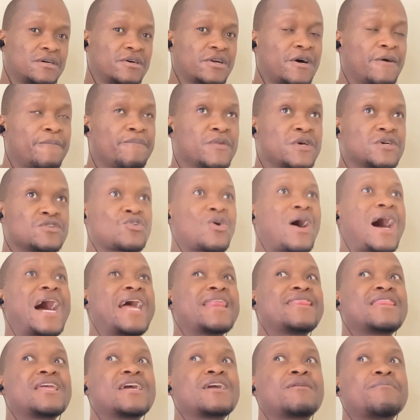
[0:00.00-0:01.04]
know. So I
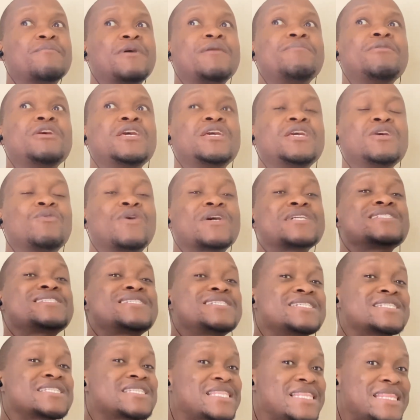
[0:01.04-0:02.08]
think maybe he was
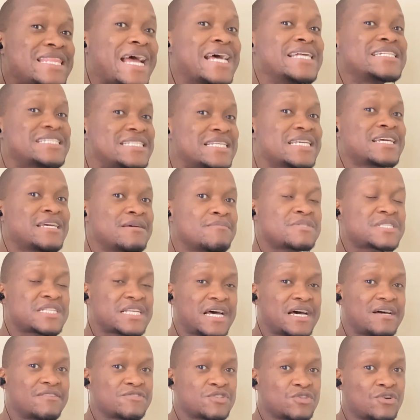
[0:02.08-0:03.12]
distancing
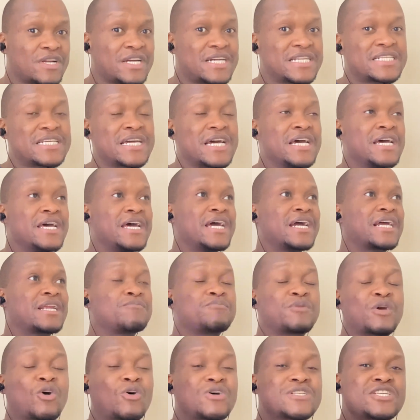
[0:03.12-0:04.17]
himself so that
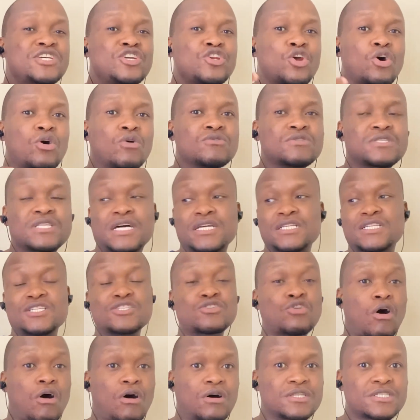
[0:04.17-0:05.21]
because he knows that he's
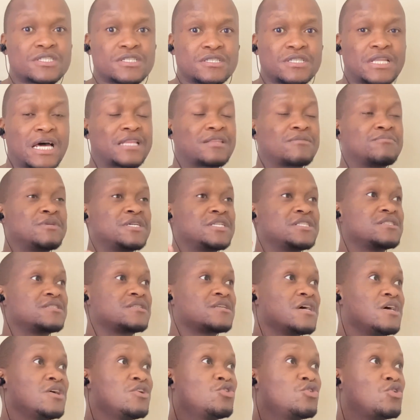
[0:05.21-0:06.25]
hot, that means,
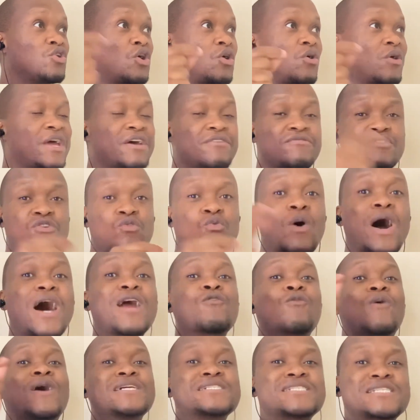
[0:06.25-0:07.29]
you know, everyone
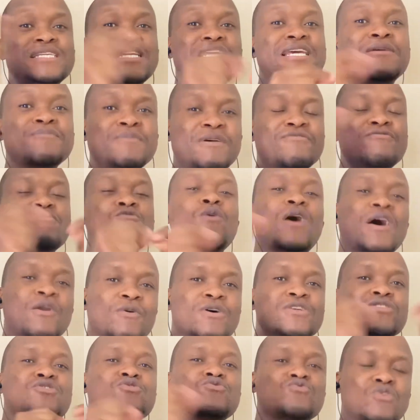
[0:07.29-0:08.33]
wants him, everyone
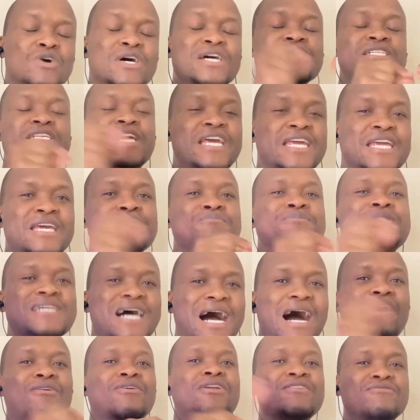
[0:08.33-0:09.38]
wants to take him
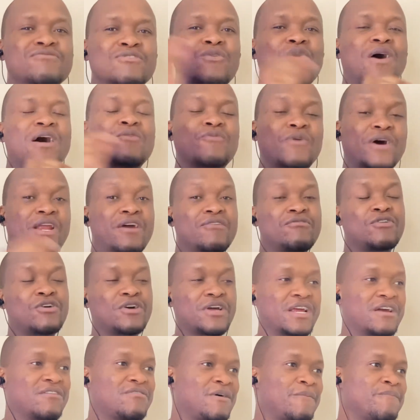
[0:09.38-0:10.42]
down, everyone
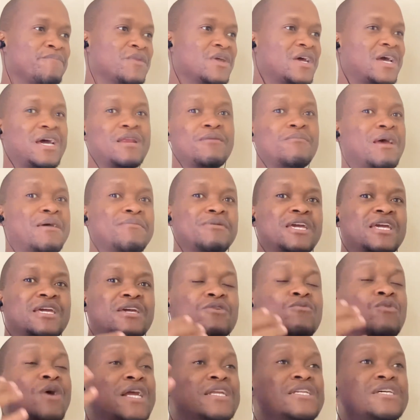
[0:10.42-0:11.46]
whatever, and maybe he
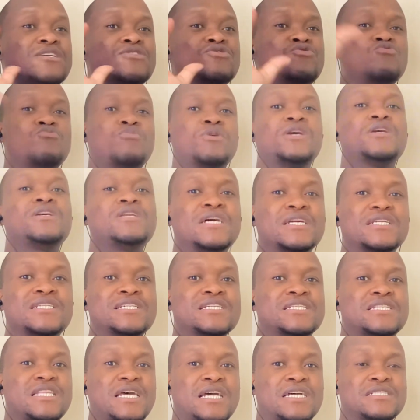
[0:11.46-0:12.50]
wanted to be a
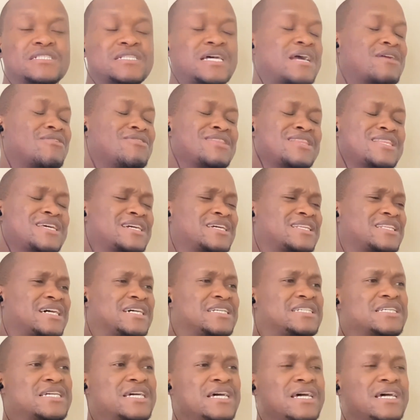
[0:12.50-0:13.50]
distance. I don't think that,